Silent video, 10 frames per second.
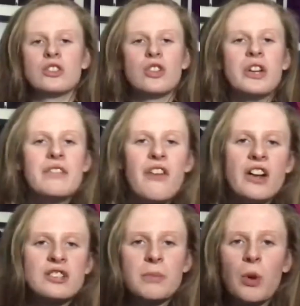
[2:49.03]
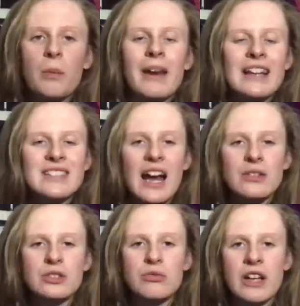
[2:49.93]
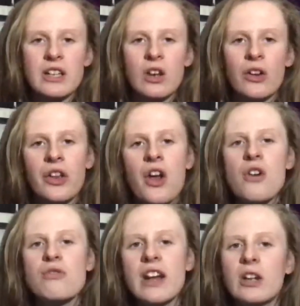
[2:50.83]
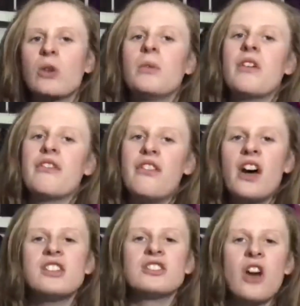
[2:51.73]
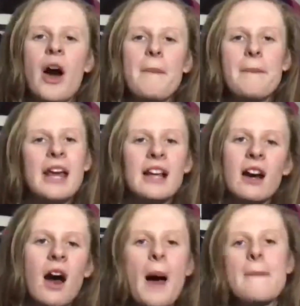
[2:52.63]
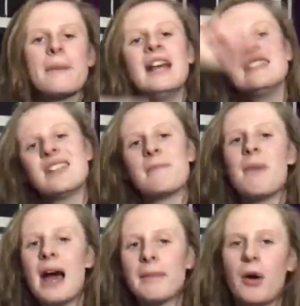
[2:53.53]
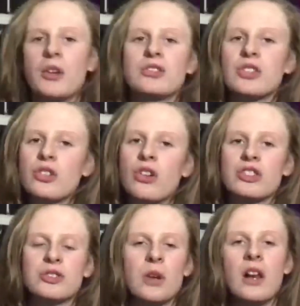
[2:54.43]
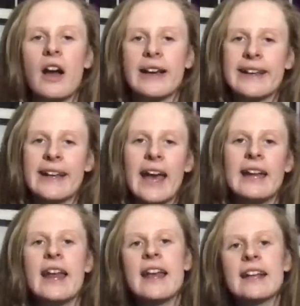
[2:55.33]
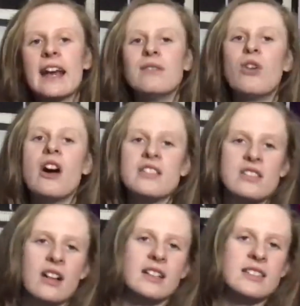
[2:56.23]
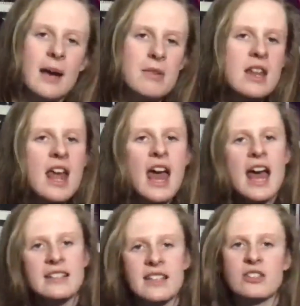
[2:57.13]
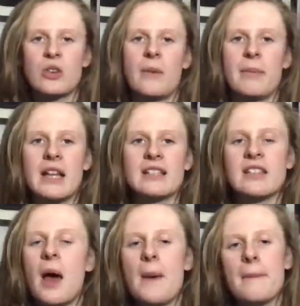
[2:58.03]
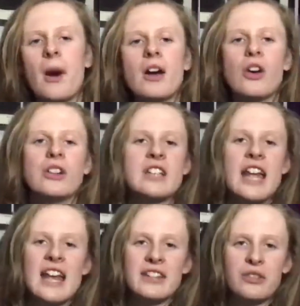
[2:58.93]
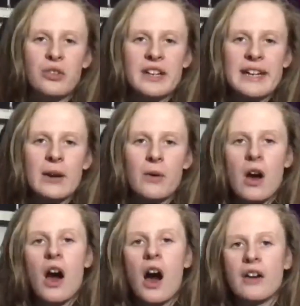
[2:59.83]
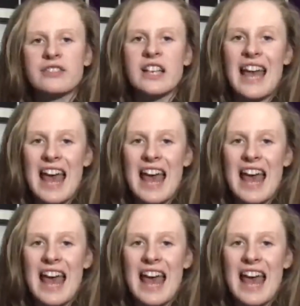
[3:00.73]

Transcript: Sonny finds the ball, plays it out to Reguilón. Reguilón with a first time pinger, pings it back post of the cross to a lurking Kane. Kane rises like a salmon, heads it top bins. My God, it's 3-0 after